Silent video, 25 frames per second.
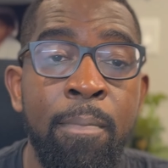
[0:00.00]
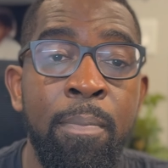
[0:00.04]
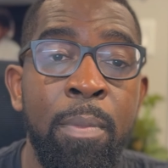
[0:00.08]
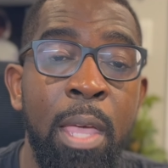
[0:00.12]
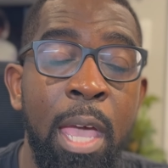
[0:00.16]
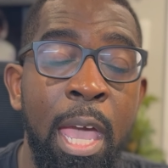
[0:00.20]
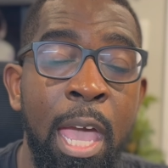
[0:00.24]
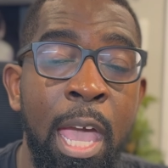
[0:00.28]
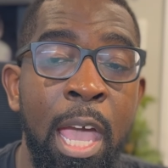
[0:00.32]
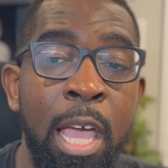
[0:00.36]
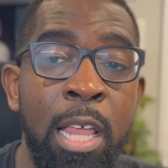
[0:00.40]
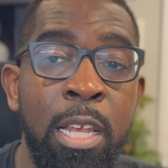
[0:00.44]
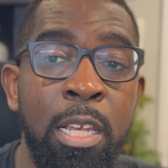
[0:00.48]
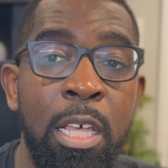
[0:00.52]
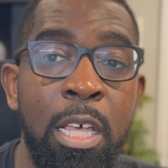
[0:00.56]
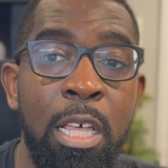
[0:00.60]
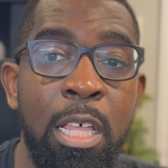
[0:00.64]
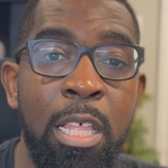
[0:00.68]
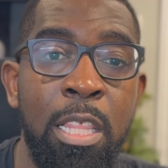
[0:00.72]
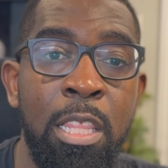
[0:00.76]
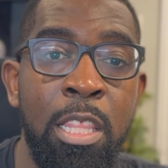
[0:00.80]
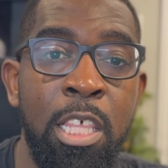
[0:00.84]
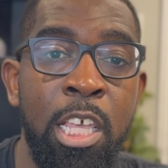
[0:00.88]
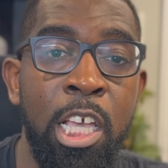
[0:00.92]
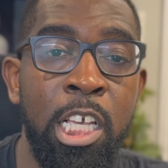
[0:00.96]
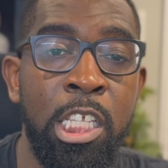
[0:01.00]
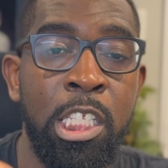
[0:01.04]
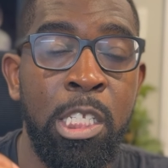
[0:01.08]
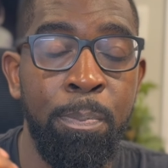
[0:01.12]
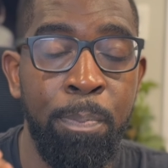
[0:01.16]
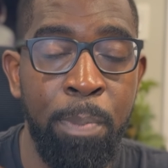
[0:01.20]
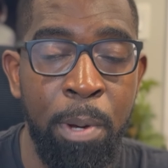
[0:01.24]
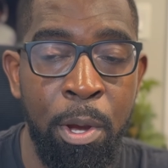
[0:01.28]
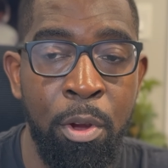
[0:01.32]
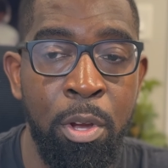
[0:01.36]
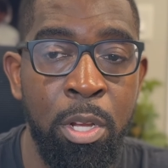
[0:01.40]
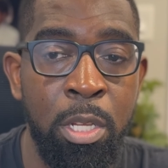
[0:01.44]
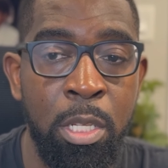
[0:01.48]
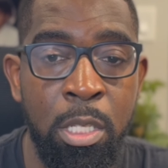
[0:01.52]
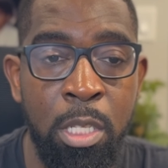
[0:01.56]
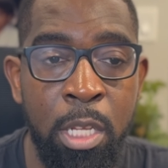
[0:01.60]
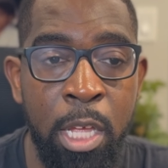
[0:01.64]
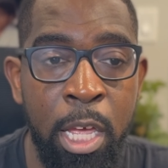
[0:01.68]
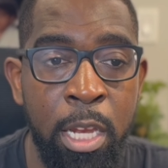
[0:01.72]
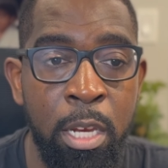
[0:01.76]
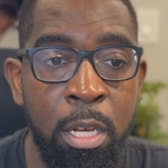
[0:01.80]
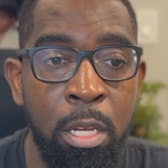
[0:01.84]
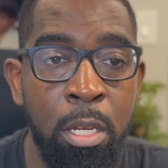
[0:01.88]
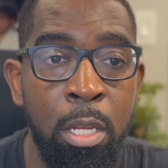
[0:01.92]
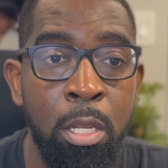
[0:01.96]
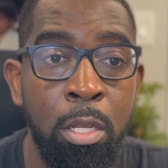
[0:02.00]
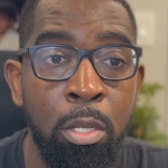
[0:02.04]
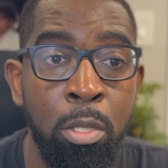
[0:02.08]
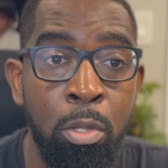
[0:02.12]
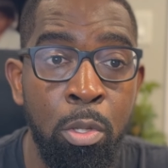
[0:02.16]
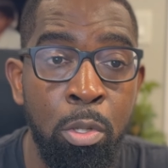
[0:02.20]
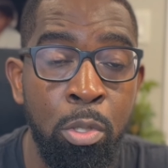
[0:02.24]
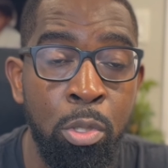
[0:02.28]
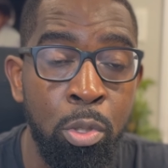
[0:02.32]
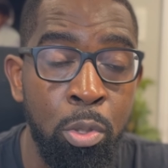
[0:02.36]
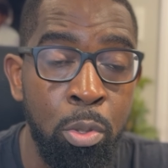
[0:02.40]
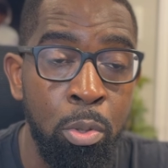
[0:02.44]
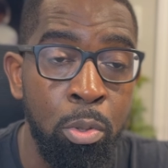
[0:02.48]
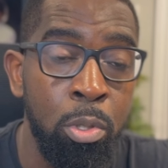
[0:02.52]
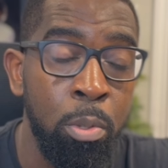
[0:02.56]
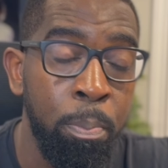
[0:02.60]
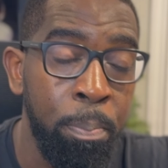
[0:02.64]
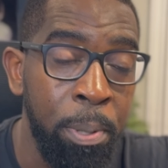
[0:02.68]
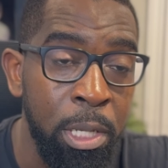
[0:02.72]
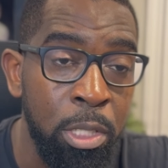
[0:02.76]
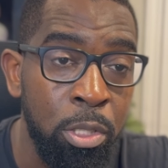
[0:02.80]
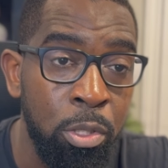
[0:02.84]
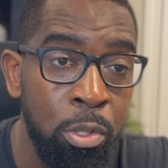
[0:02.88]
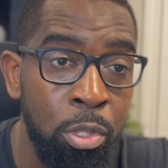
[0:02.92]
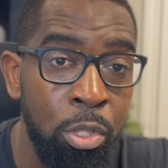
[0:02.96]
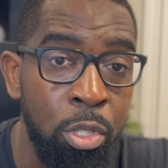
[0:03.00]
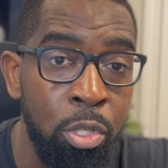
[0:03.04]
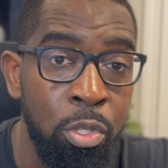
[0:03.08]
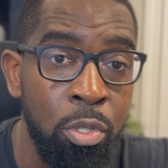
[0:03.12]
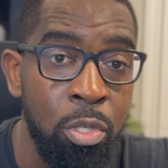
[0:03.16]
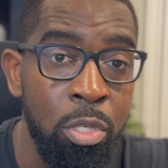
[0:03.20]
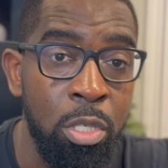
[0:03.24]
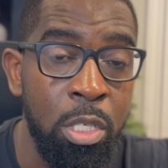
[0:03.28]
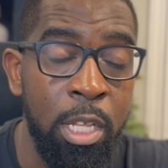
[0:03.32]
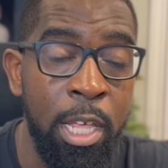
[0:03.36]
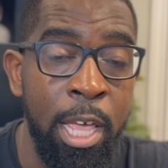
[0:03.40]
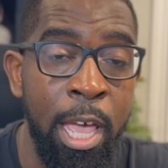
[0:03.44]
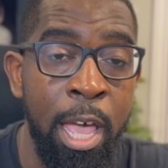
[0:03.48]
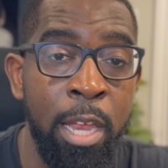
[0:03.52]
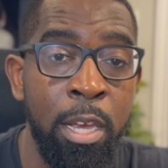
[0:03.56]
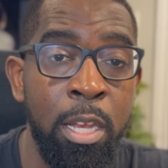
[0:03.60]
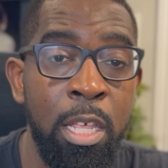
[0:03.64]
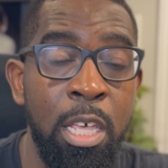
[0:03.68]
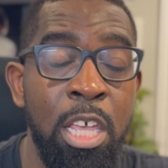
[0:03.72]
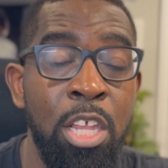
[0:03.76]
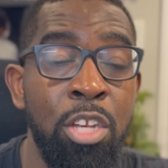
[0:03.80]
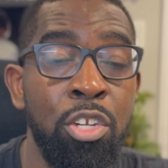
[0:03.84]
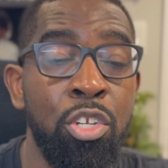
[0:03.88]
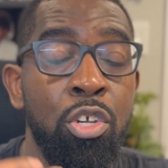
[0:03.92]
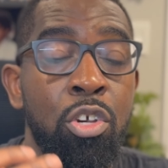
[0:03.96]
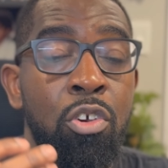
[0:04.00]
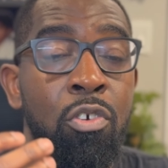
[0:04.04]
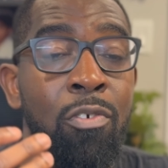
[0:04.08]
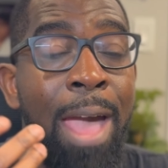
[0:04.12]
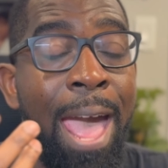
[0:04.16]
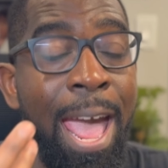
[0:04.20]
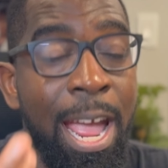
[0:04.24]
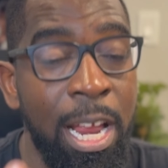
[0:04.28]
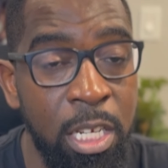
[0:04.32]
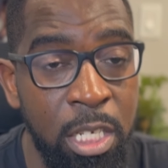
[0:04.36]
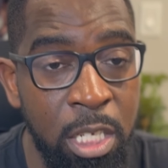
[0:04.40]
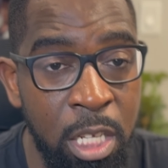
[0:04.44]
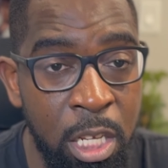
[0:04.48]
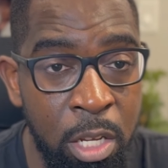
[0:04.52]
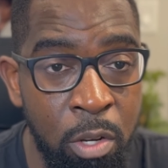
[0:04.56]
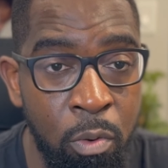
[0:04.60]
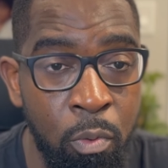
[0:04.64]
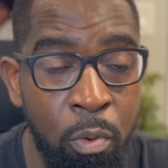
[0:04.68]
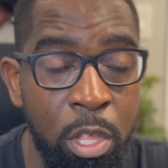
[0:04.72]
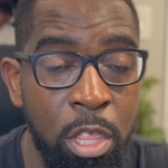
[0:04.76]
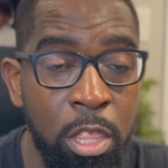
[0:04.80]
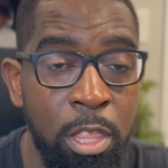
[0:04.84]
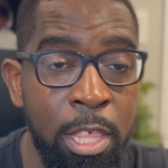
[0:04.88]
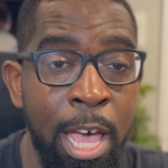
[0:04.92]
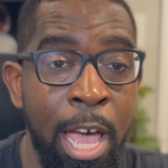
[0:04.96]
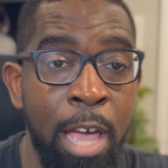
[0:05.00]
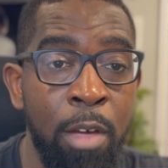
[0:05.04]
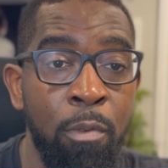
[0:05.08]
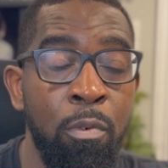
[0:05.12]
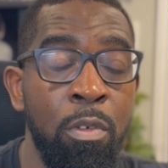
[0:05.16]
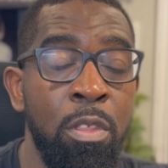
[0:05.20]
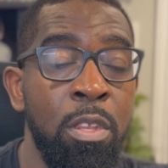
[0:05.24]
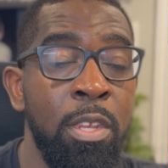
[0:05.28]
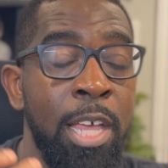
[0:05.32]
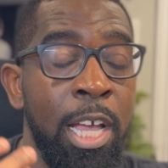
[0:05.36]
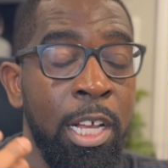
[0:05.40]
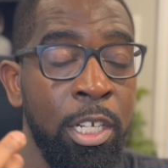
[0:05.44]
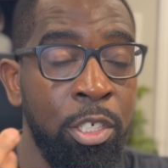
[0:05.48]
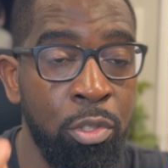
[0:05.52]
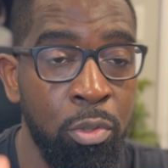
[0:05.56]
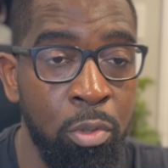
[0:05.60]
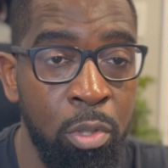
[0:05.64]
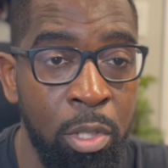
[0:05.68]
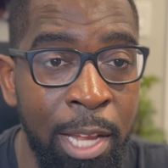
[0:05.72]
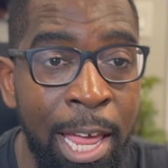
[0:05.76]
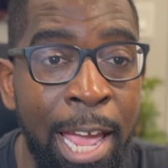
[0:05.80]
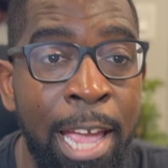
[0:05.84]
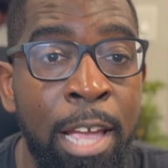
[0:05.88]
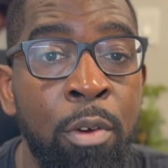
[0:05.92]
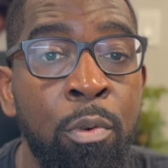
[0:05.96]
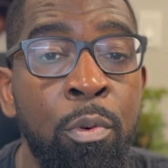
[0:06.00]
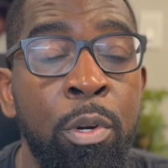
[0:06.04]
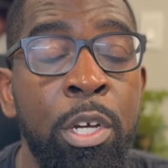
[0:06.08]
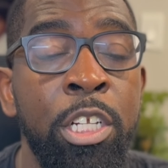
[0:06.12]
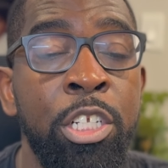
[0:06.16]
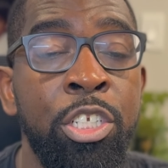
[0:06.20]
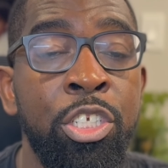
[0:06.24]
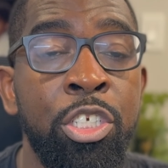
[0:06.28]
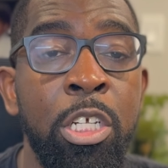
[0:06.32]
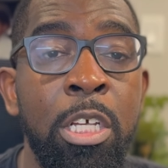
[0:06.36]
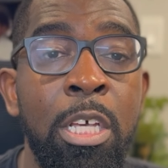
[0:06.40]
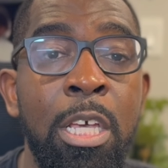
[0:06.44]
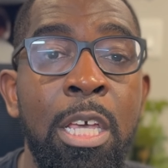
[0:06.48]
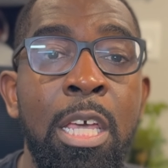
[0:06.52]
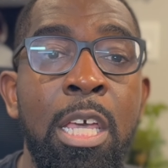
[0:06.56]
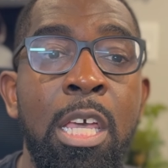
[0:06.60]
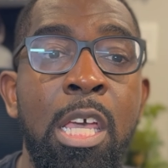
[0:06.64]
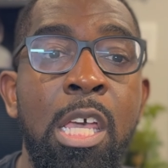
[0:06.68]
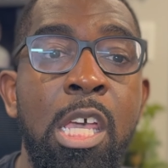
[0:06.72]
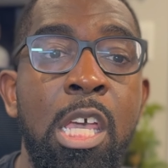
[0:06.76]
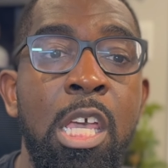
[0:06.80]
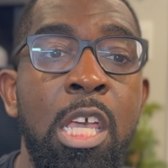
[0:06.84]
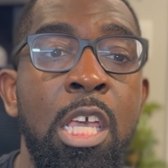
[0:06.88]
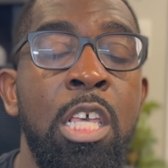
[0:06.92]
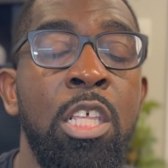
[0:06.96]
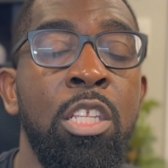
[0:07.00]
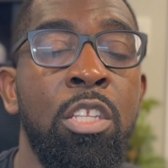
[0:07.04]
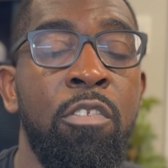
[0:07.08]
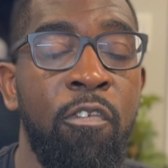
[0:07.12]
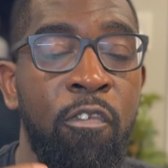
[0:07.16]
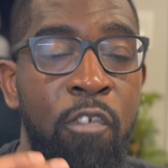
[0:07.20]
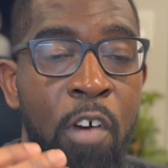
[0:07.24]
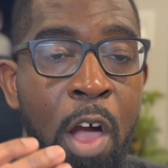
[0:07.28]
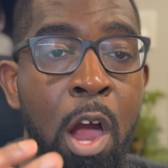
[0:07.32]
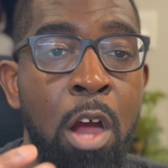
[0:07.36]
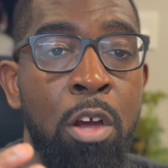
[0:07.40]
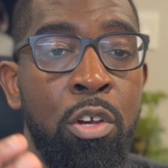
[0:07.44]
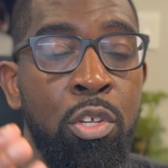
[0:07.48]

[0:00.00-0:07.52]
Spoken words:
and the experience that those Google Pixel users get interacting with that with natural language is far